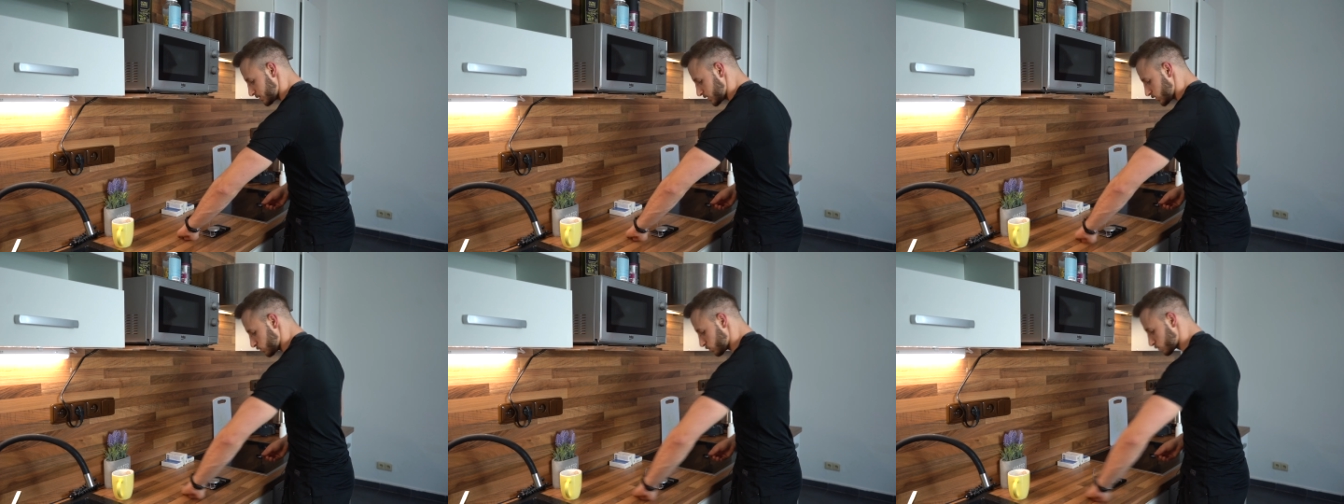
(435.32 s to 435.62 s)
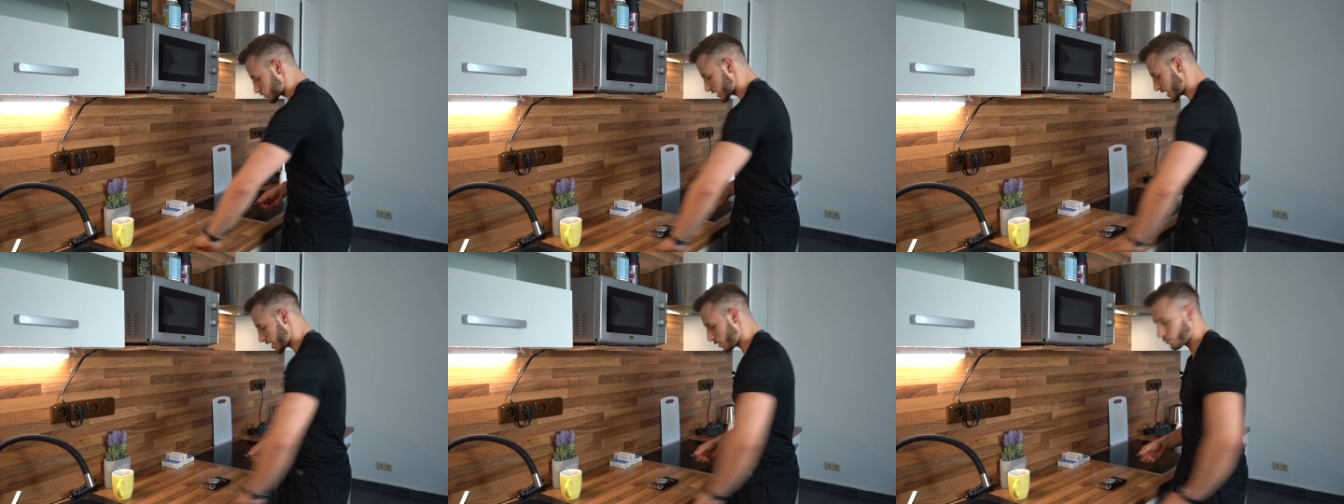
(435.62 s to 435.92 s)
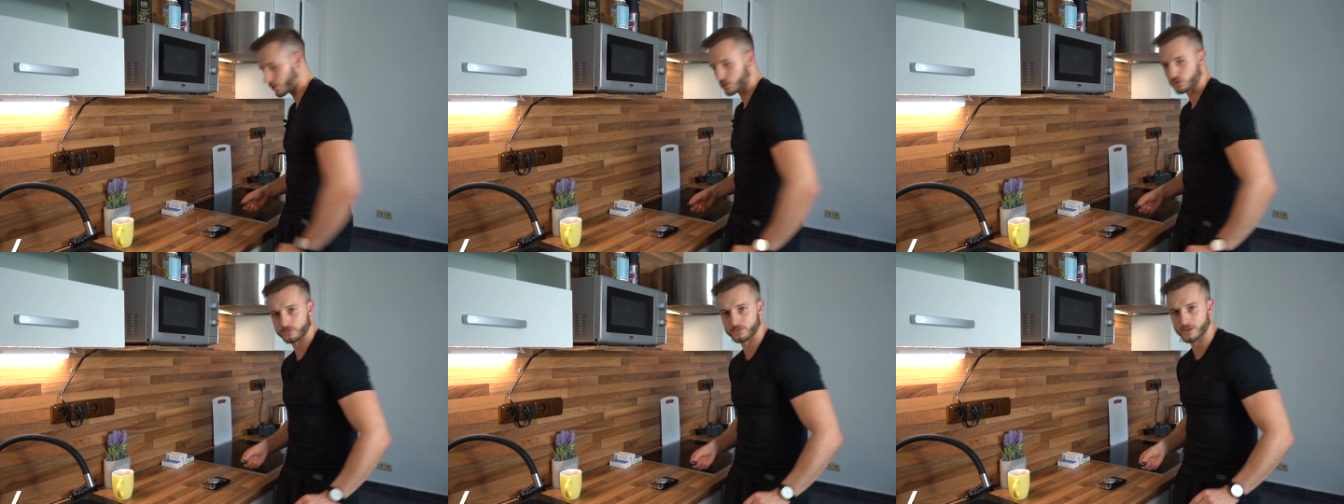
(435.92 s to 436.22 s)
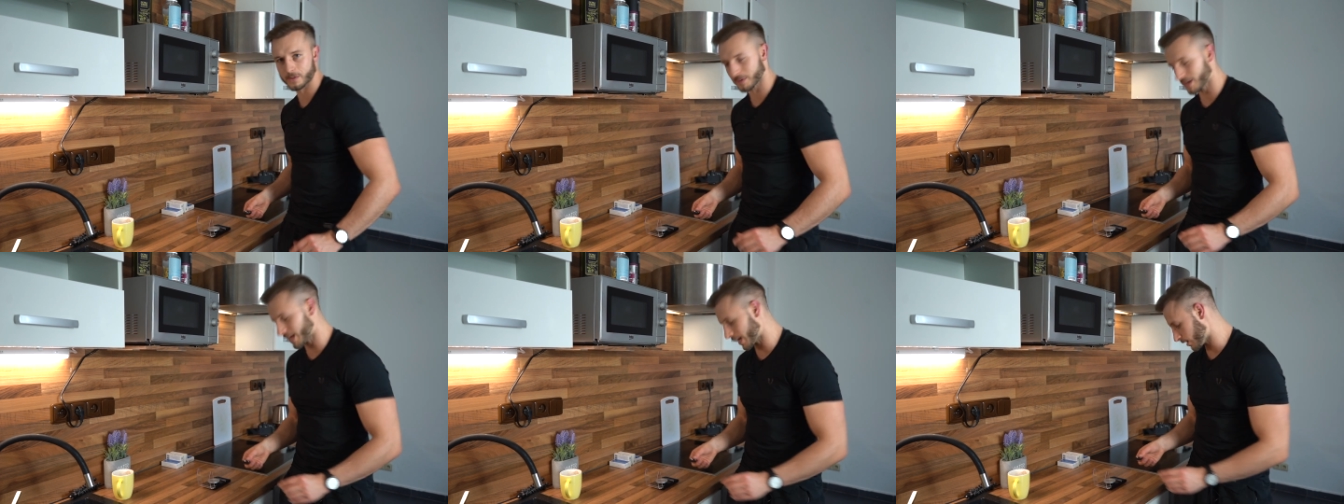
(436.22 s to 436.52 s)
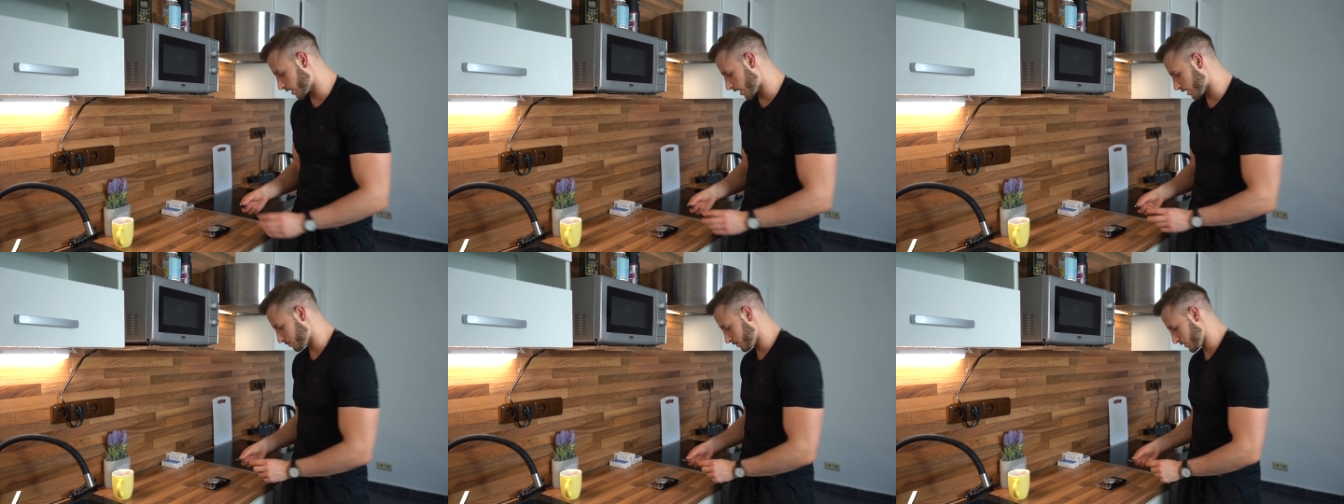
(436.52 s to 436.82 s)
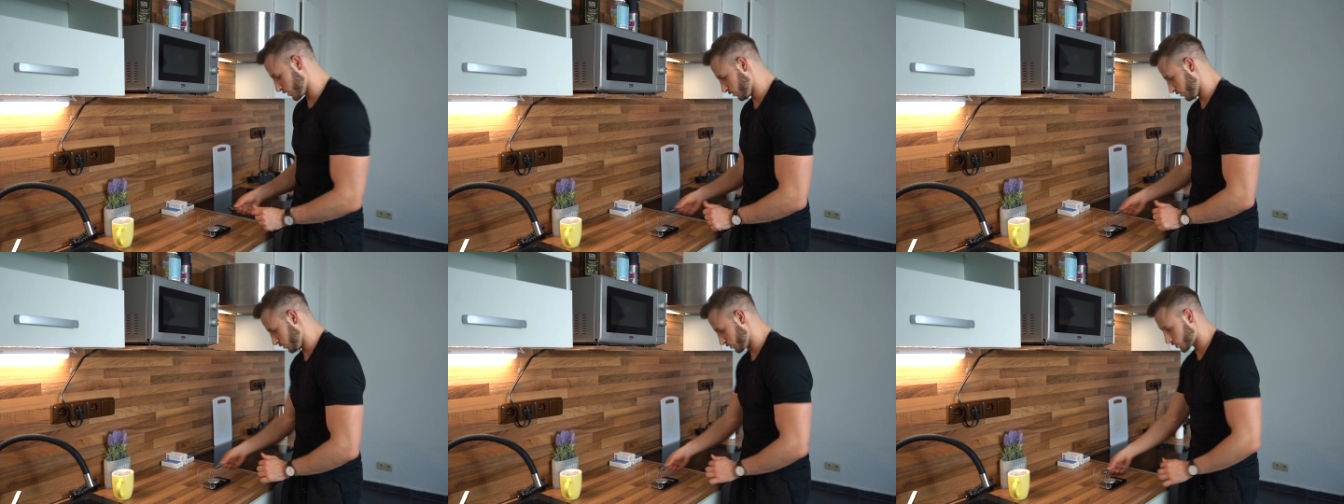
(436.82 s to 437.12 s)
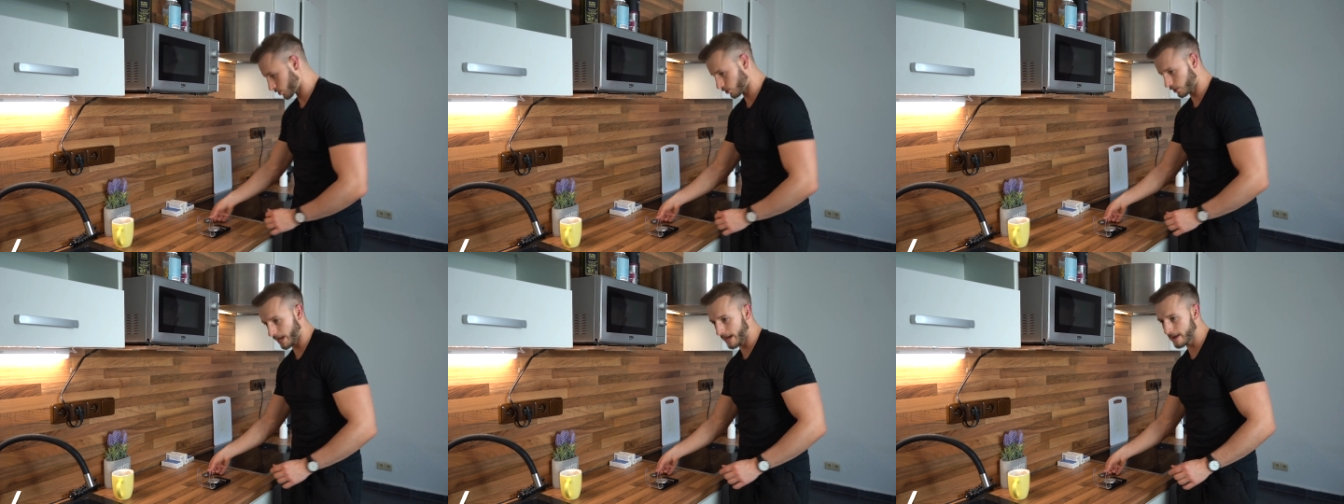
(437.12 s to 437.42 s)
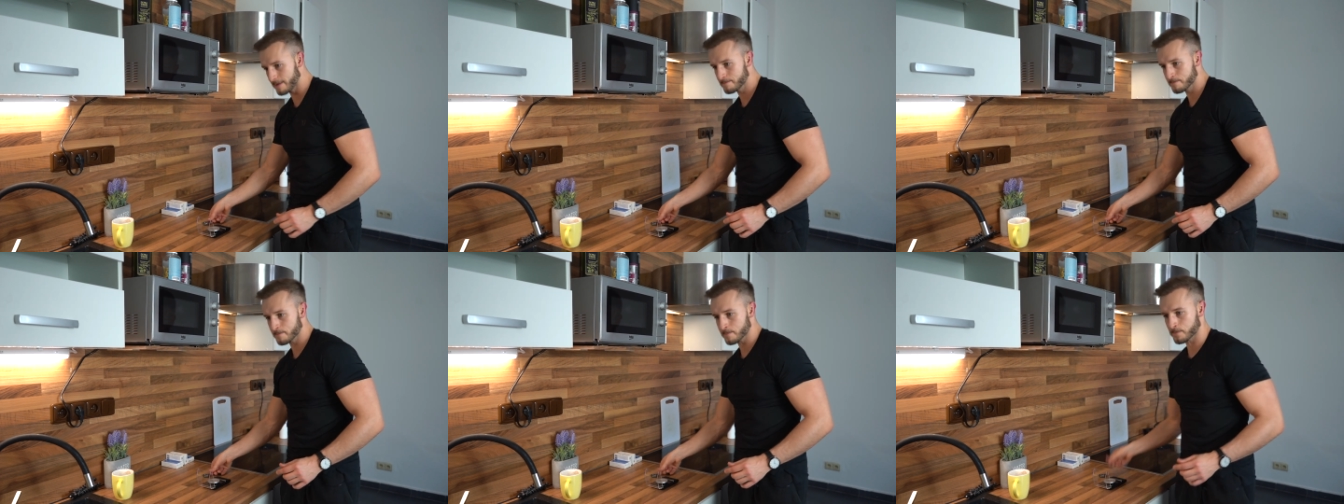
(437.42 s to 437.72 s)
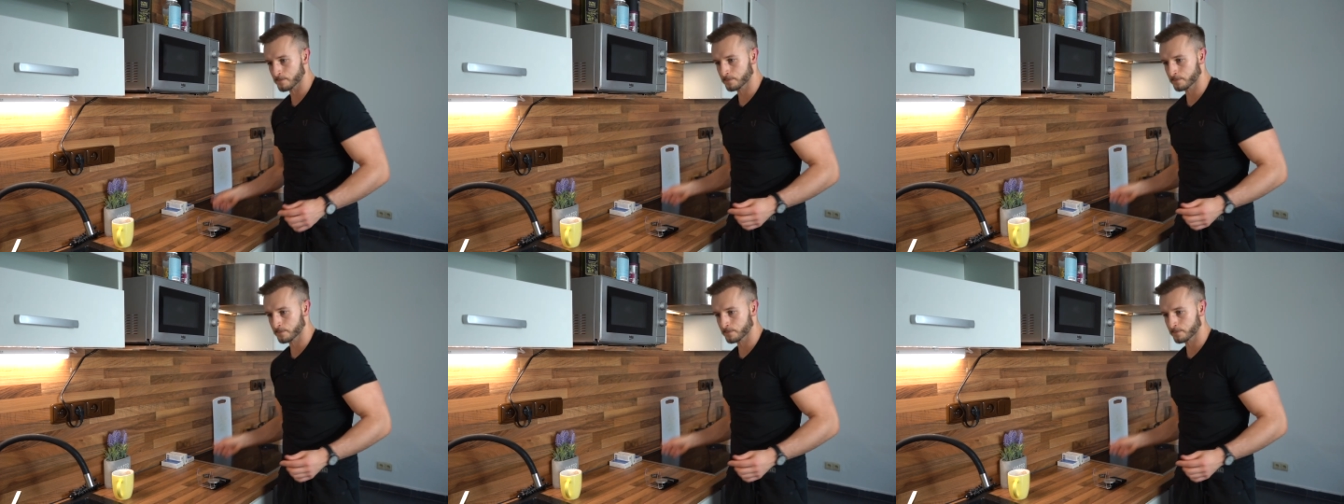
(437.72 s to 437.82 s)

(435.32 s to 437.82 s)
be used and which of them cannot be used, okay?